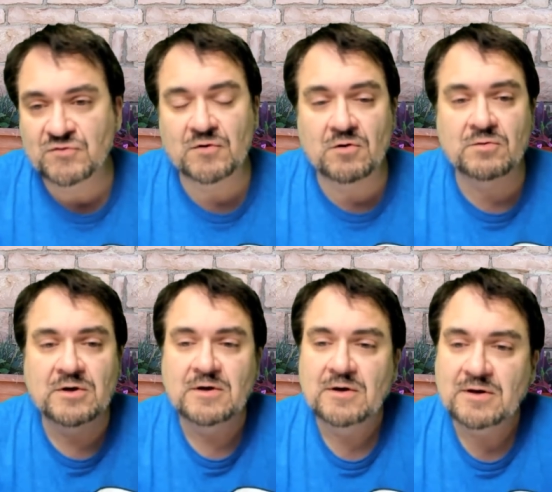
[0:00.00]
So
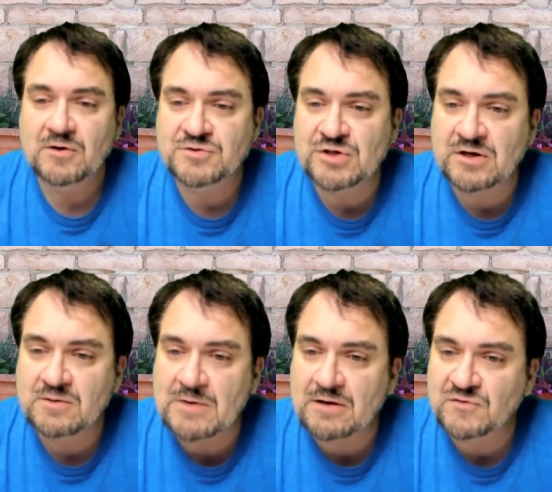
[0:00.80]
you know check
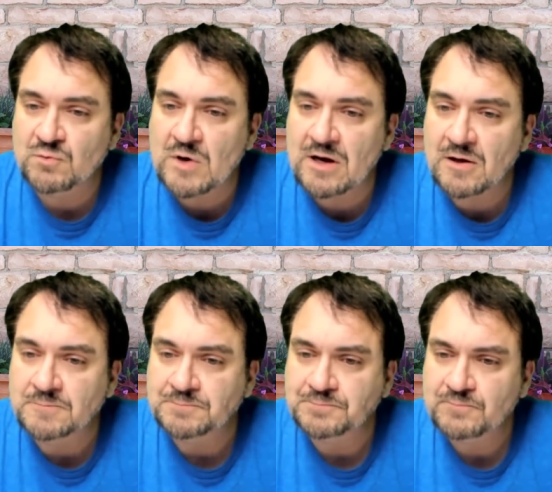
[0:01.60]
him out as well.